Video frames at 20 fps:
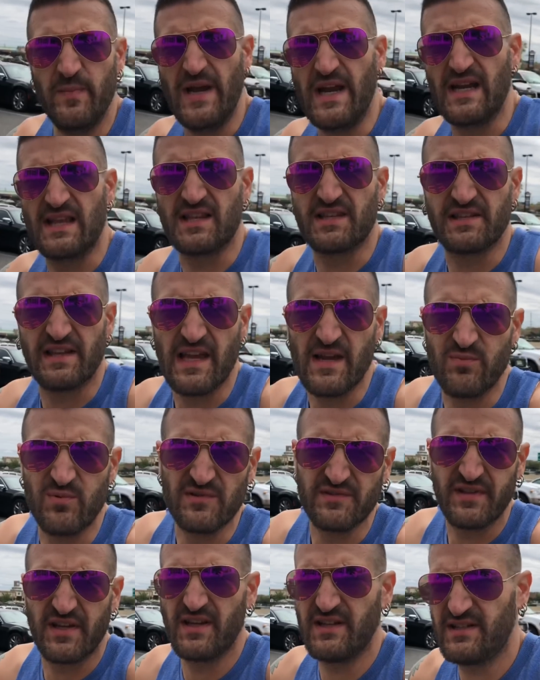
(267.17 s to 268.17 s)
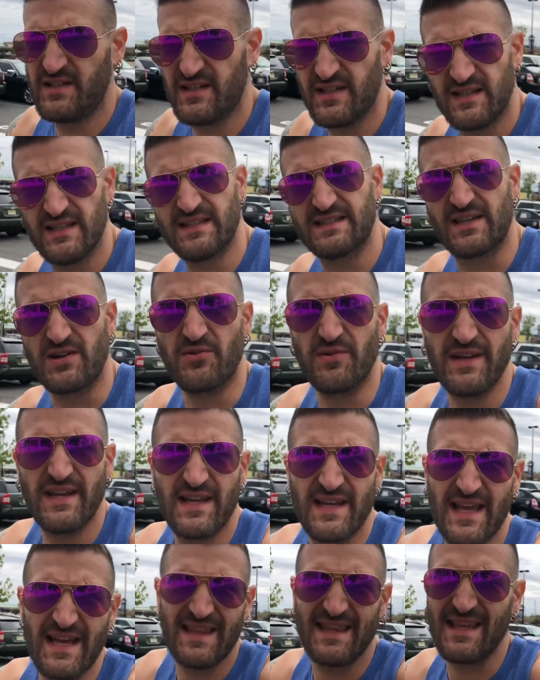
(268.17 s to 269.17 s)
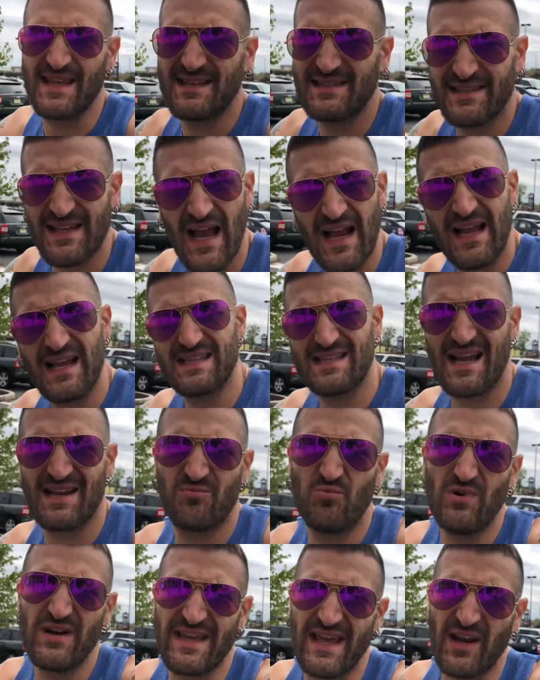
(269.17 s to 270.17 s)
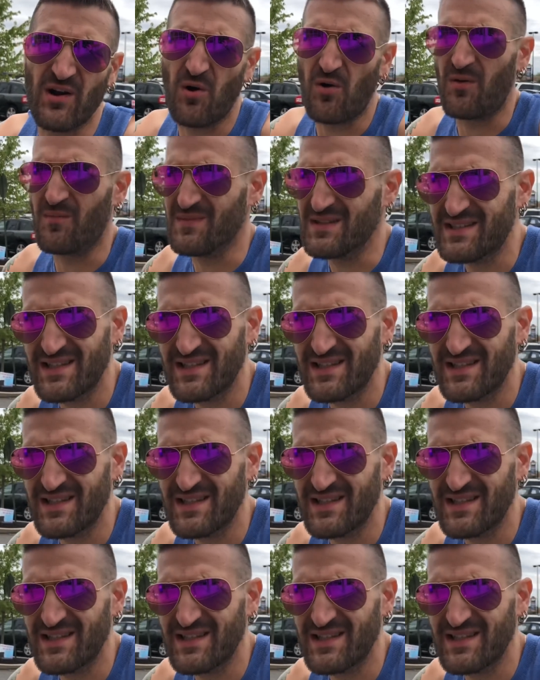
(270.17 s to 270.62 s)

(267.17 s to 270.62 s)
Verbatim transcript: Made it to Staples. Let's go in, get this. I got. I want to get home.